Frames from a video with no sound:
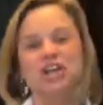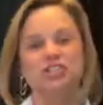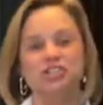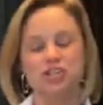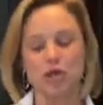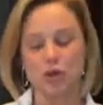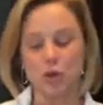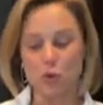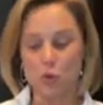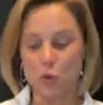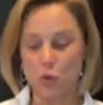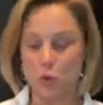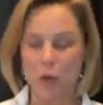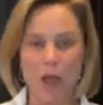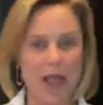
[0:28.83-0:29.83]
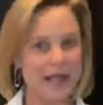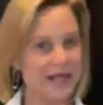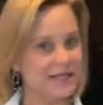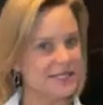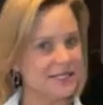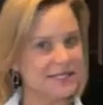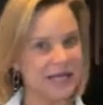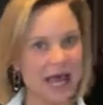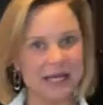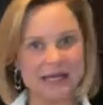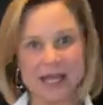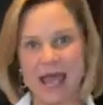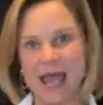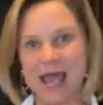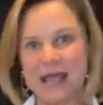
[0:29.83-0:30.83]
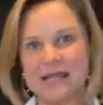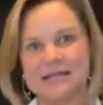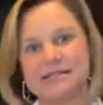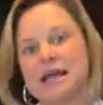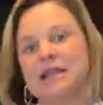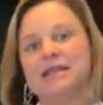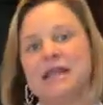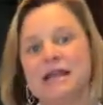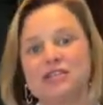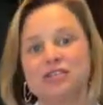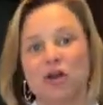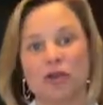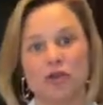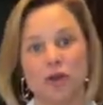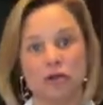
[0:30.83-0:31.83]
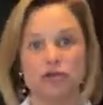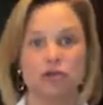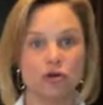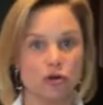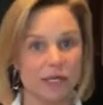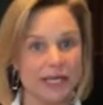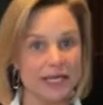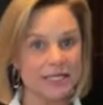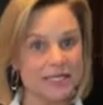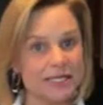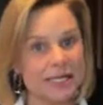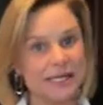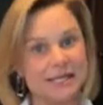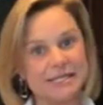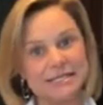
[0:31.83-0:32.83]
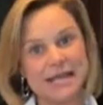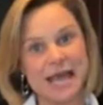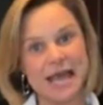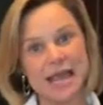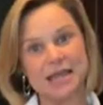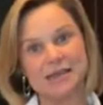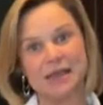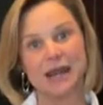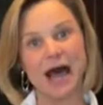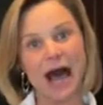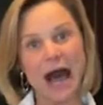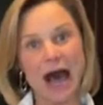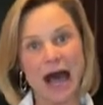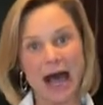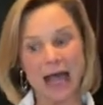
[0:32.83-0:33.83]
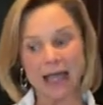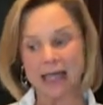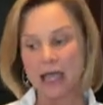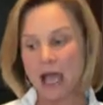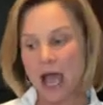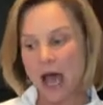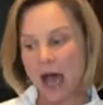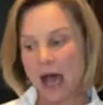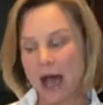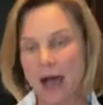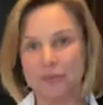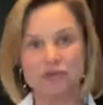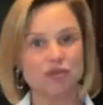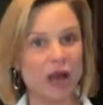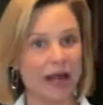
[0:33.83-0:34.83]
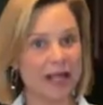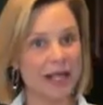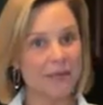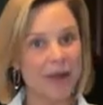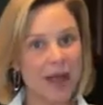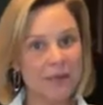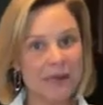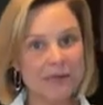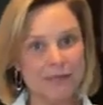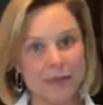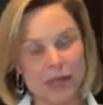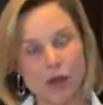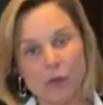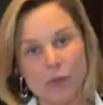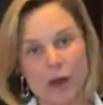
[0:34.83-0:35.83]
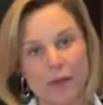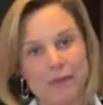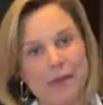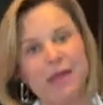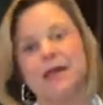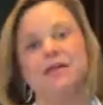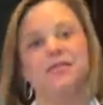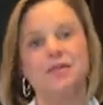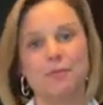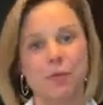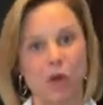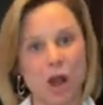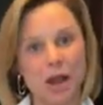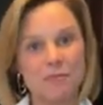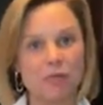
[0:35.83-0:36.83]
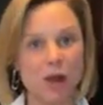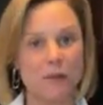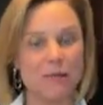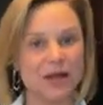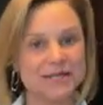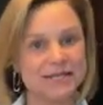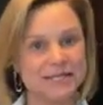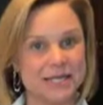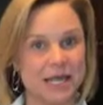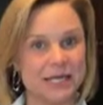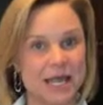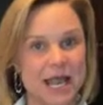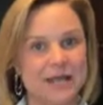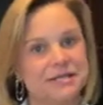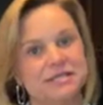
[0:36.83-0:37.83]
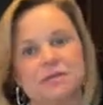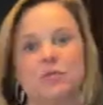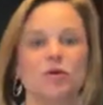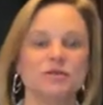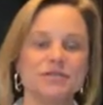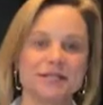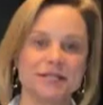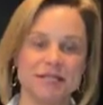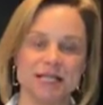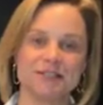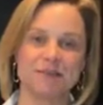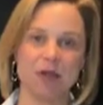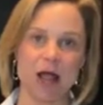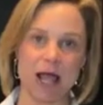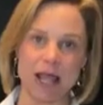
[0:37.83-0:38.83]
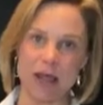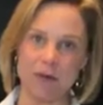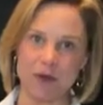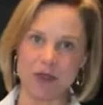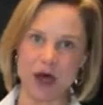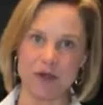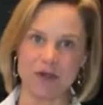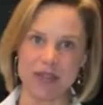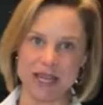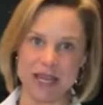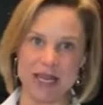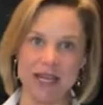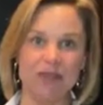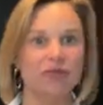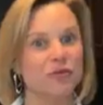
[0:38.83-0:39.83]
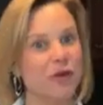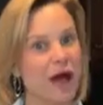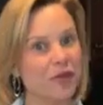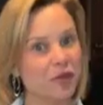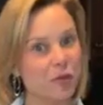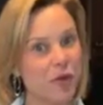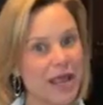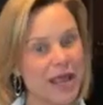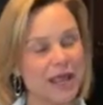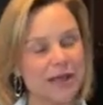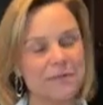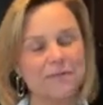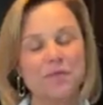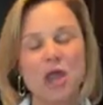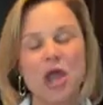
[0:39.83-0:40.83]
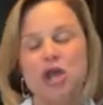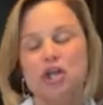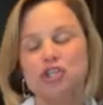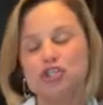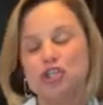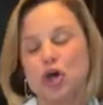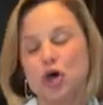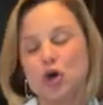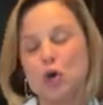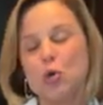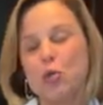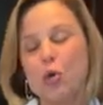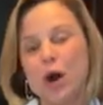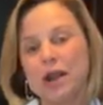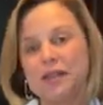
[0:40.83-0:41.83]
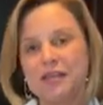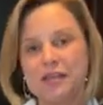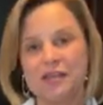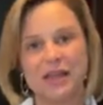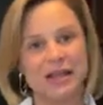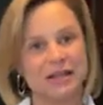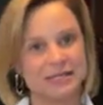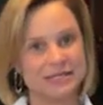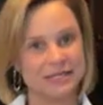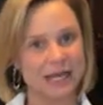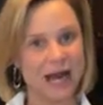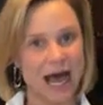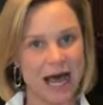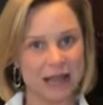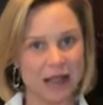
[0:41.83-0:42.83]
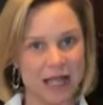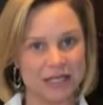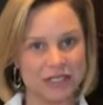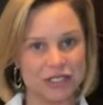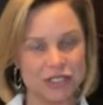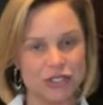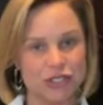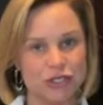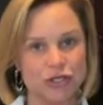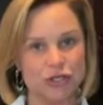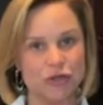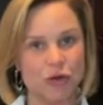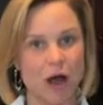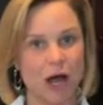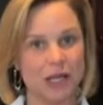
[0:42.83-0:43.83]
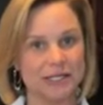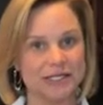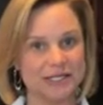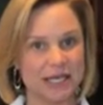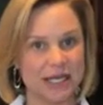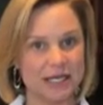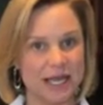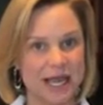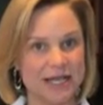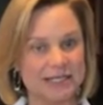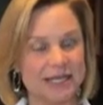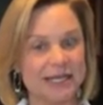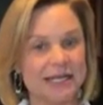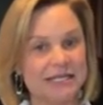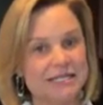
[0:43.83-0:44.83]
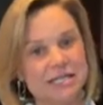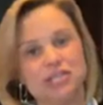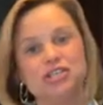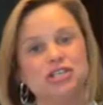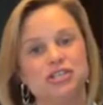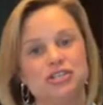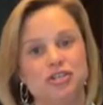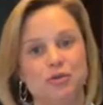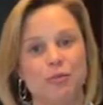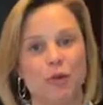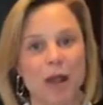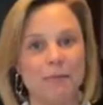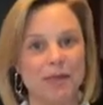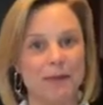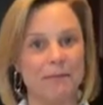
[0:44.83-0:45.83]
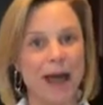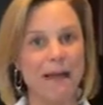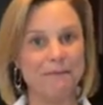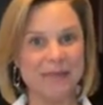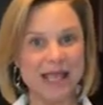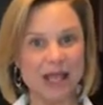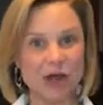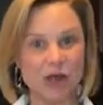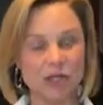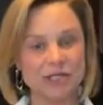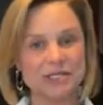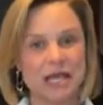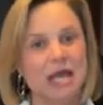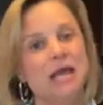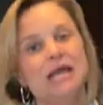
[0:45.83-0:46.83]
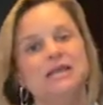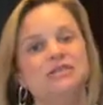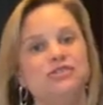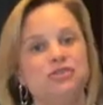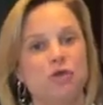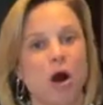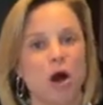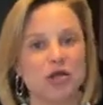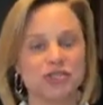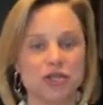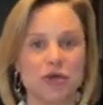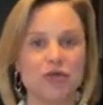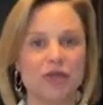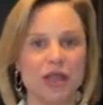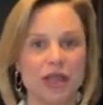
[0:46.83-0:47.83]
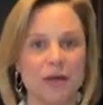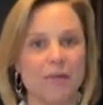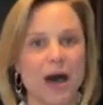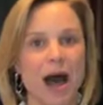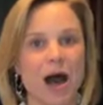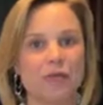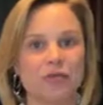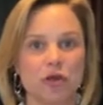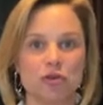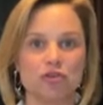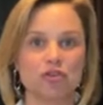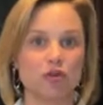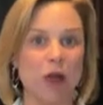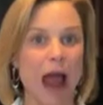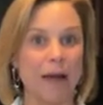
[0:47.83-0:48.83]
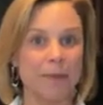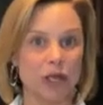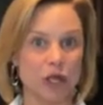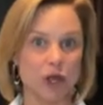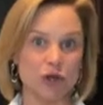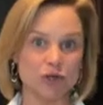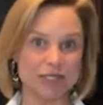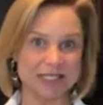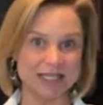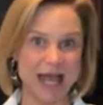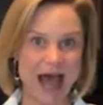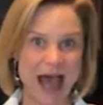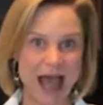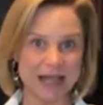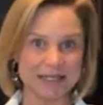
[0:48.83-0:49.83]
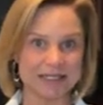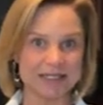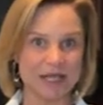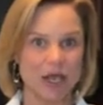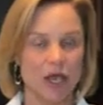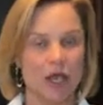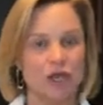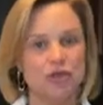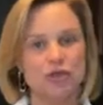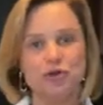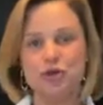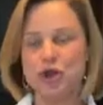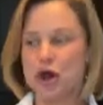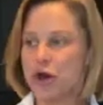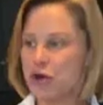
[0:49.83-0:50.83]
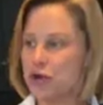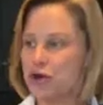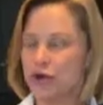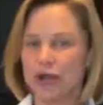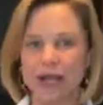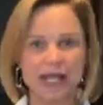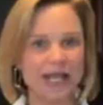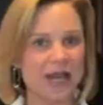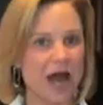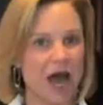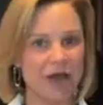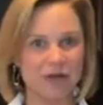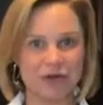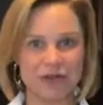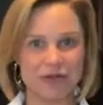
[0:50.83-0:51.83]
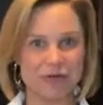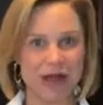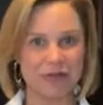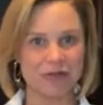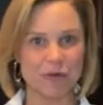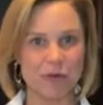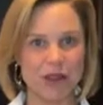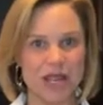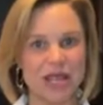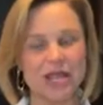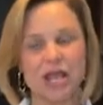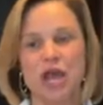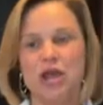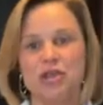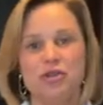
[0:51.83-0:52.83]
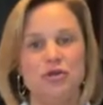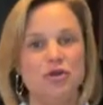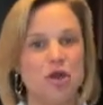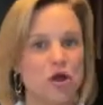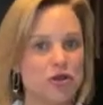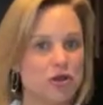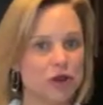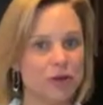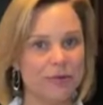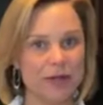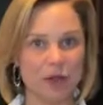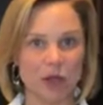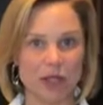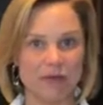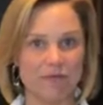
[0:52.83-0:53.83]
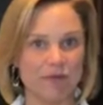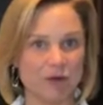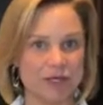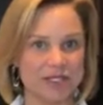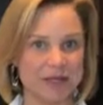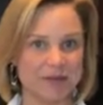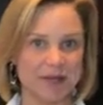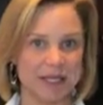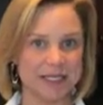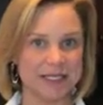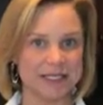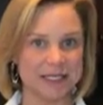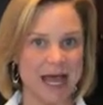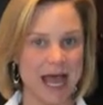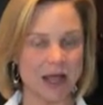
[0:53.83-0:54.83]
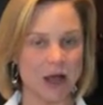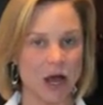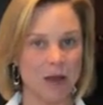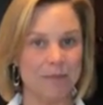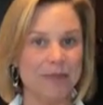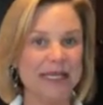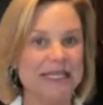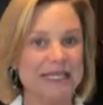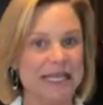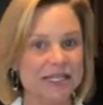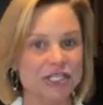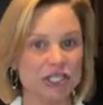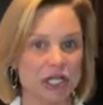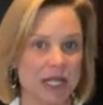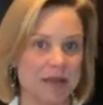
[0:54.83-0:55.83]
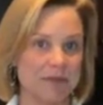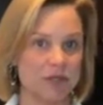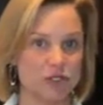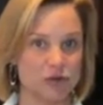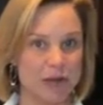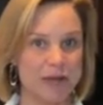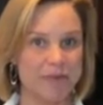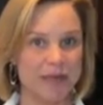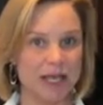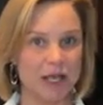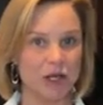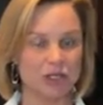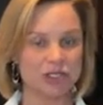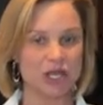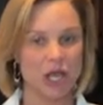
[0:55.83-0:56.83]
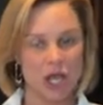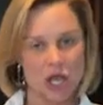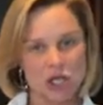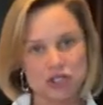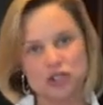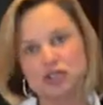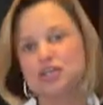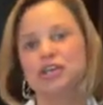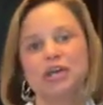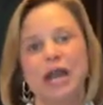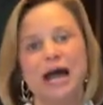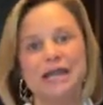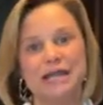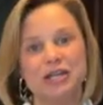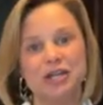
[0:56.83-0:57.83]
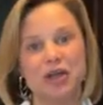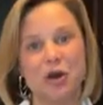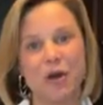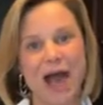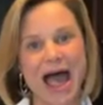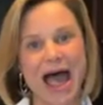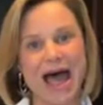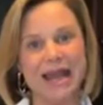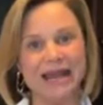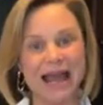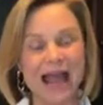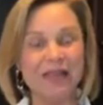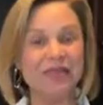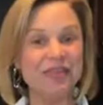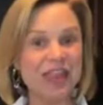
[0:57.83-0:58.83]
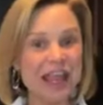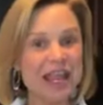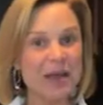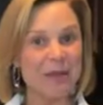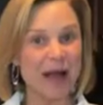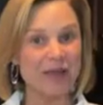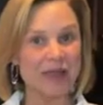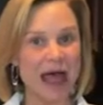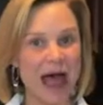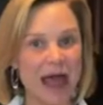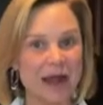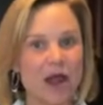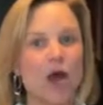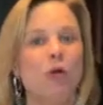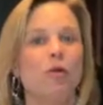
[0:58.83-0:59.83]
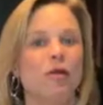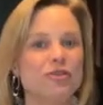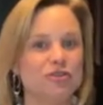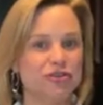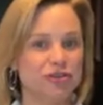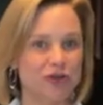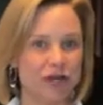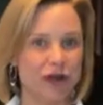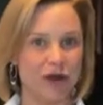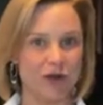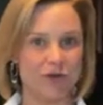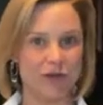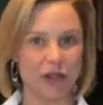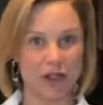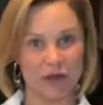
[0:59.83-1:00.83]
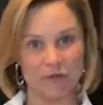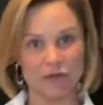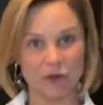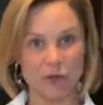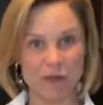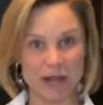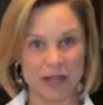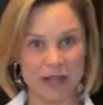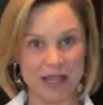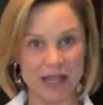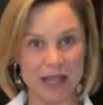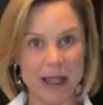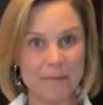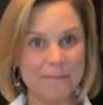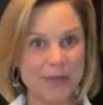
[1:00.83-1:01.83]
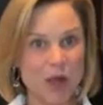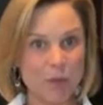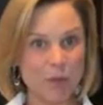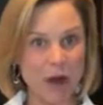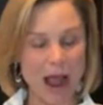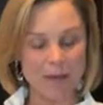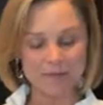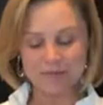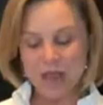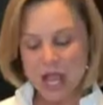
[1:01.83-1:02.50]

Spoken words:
So it's Sunday. Sundays are notoriously the day that I try to get my meal prep in. The more I prep on Sundays, the more successful I am with healthy eating throughout the week. So one of the things that I like to do on Sundays, in addition to prepping my meals, is to also think about those grab and go snacks. You know you're gonna get hungry throughout the week. You know you're gonna be looking for something to snack on, potentially between meals. So it's a good idea to go ahead and think about that when you're doing all of your weekly meal prep.